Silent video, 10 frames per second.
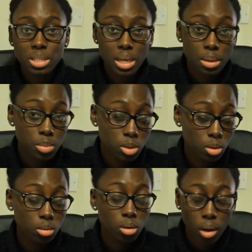tips
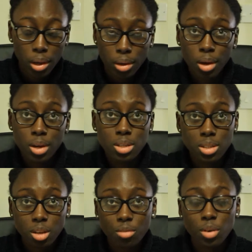and like
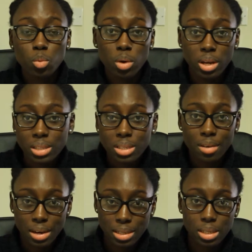stuff, and we're
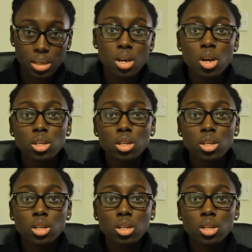interacting.